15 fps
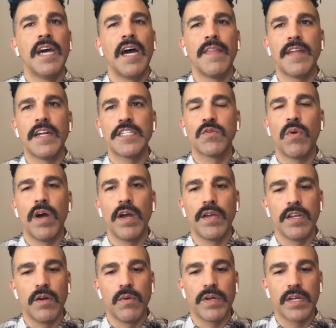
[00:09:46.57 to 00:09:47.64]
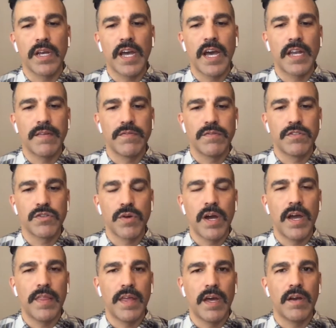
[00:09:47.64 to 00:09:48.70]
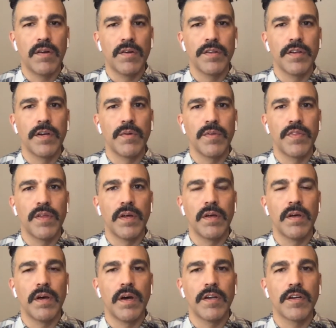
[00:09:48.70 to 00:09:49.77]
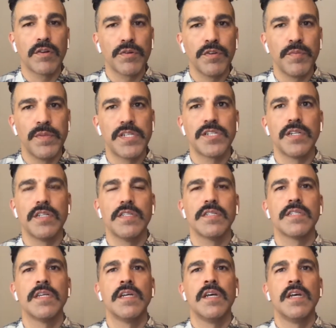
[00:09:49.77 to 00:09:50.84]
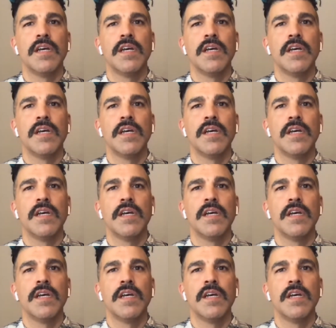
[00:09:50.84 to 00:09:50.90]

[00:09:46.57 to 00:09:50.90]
and that's why we can kind of try that earlier with the uncrewed missions,